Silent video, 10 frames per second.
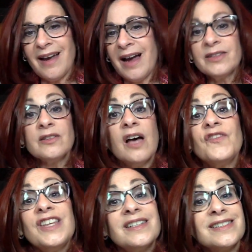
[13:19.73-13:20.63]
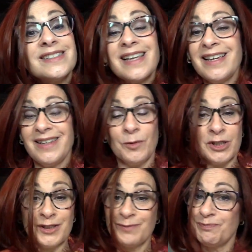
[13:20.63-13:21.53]
I love this. It
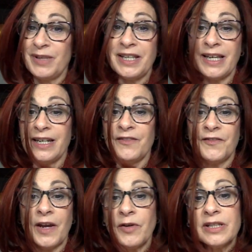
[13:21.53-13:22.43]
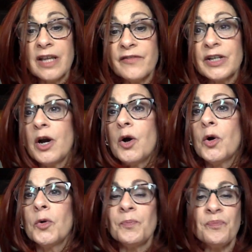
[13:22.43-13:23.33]
will be in a very loving
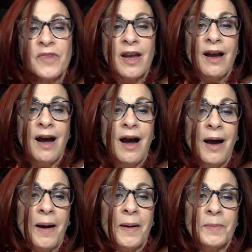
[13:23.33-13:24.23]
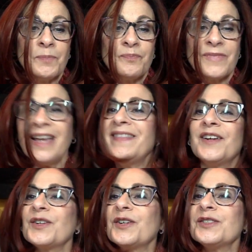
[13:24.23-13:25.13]
home. And
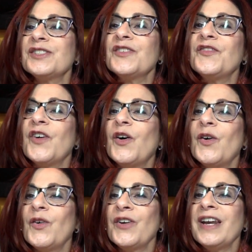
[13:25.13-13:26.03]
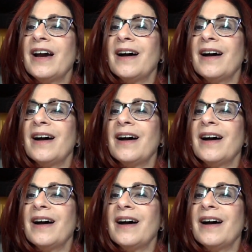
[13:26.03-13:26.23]
there goes the phone.